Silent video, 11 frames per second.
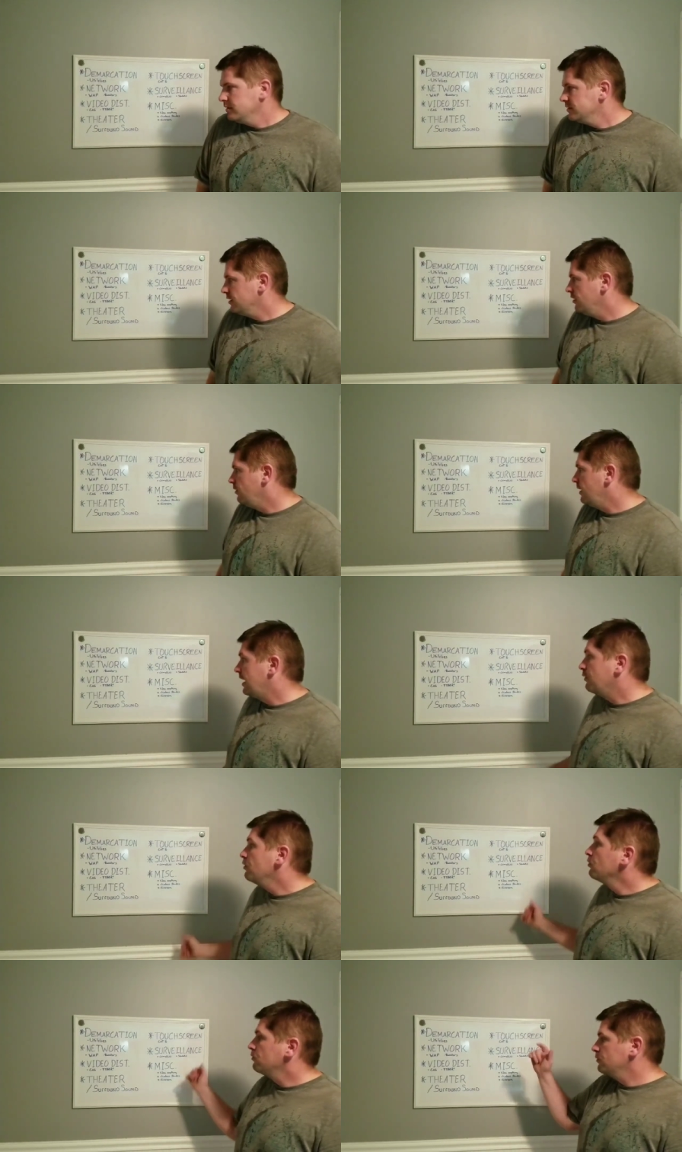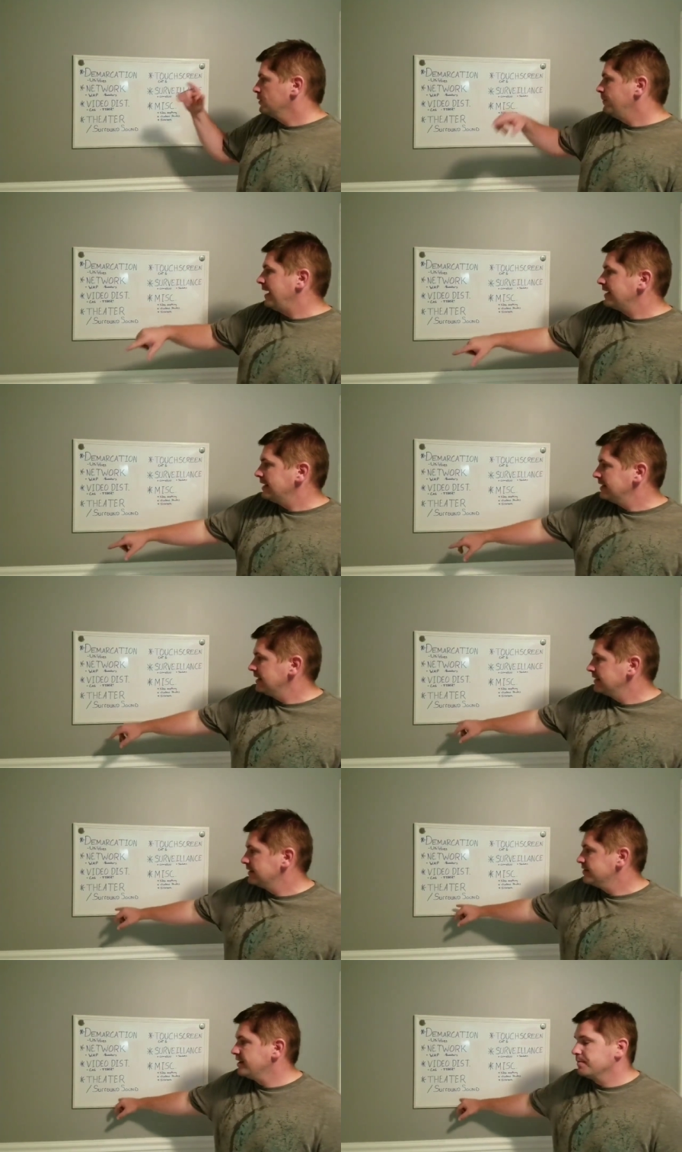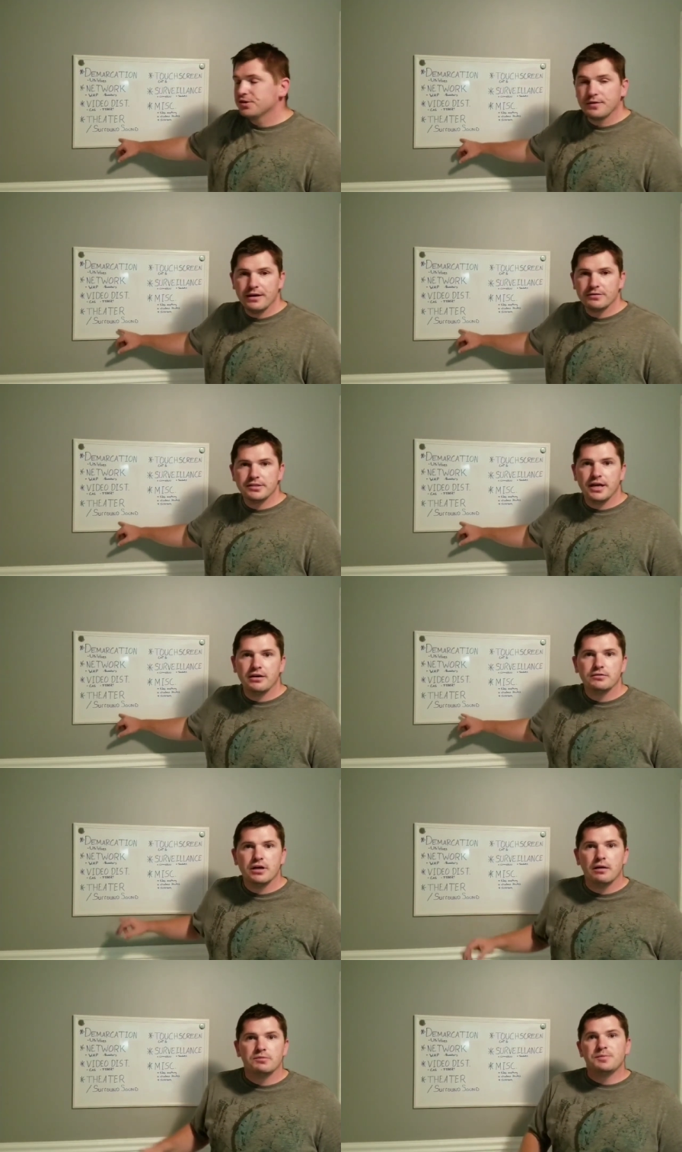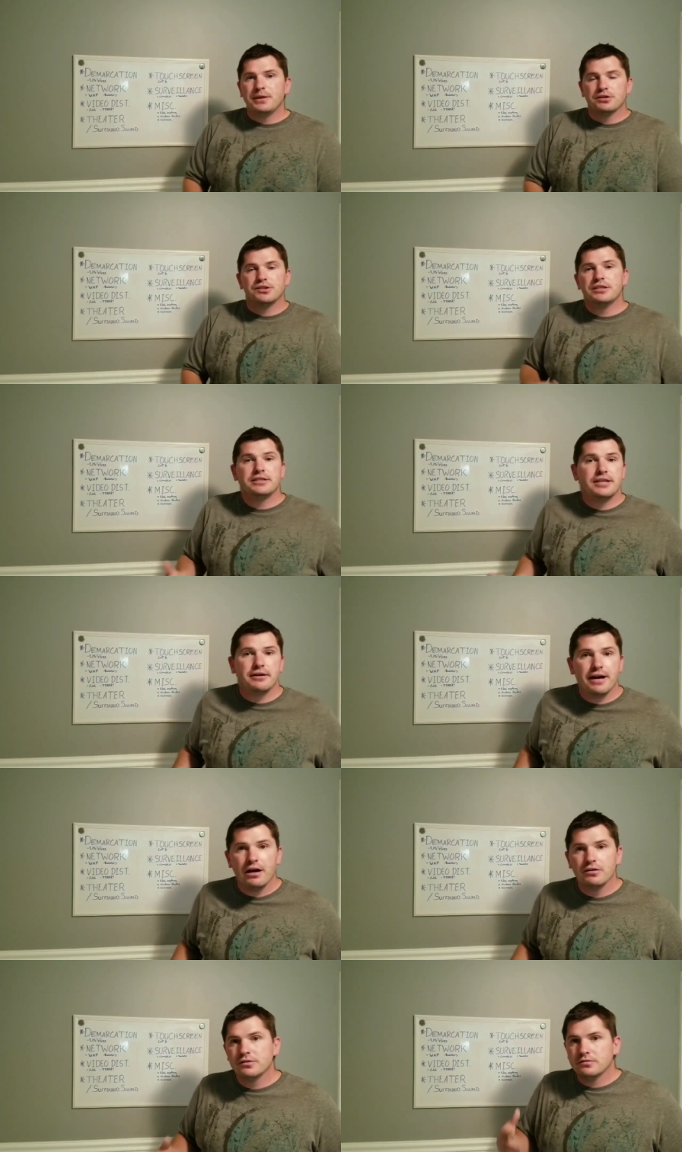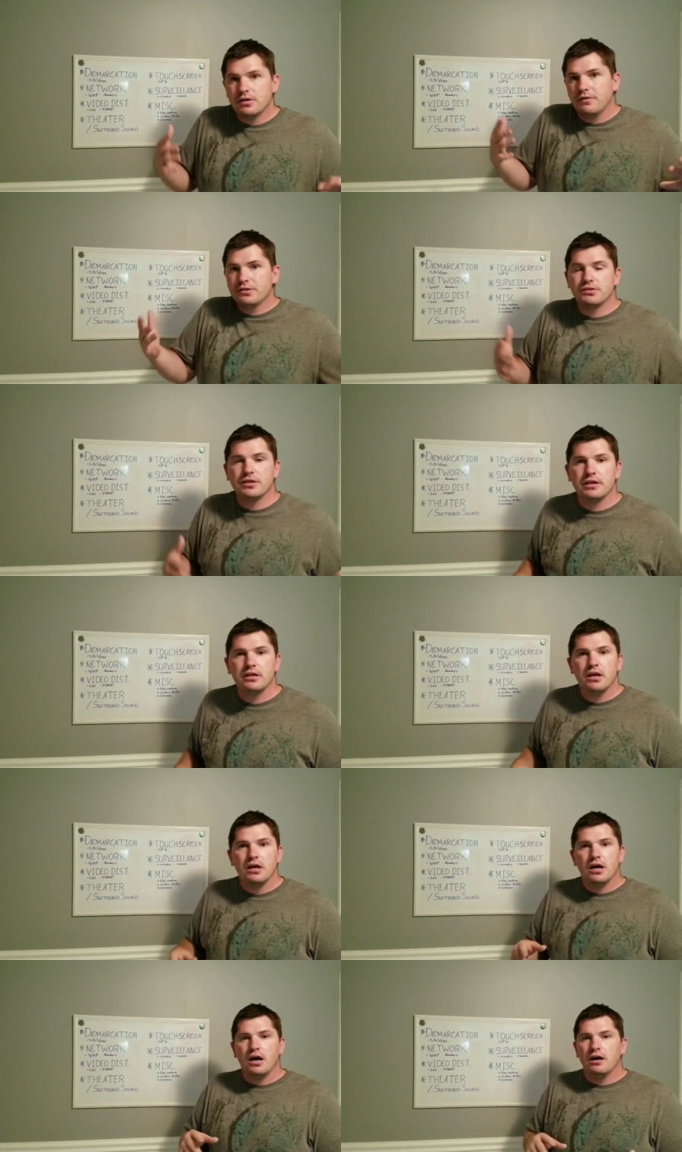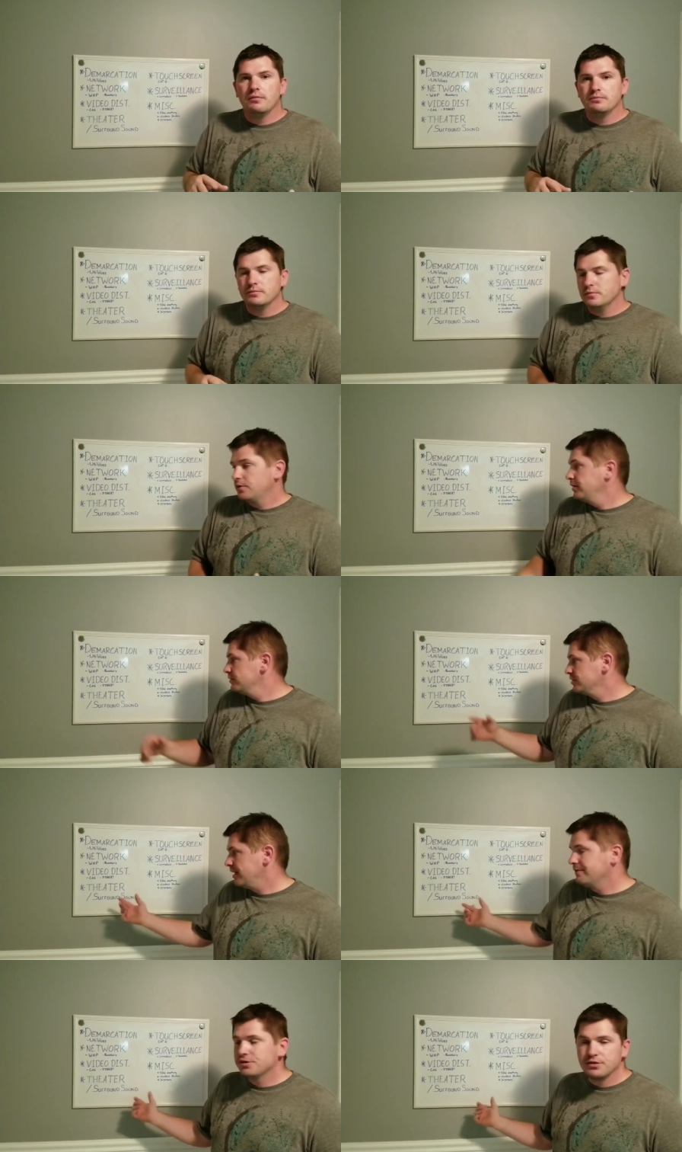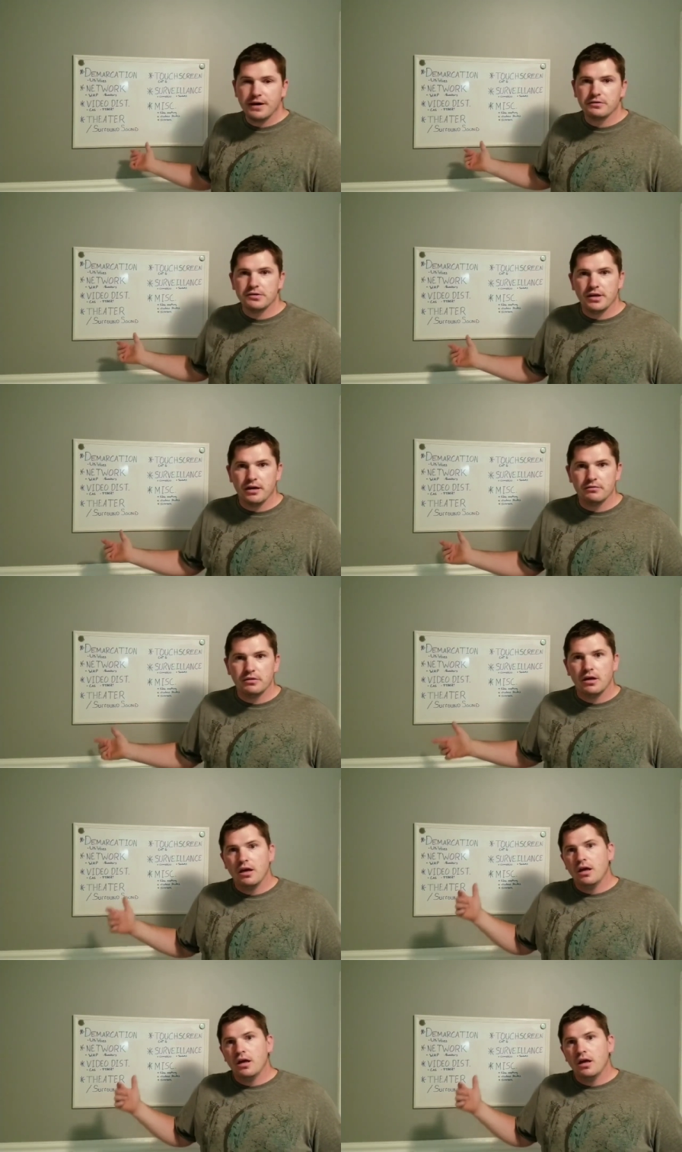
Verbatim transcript: So, and I will go back. I think I skipped surround sound um, speakers in the entire house. Obviously, um, the theater is going to have a surround sound.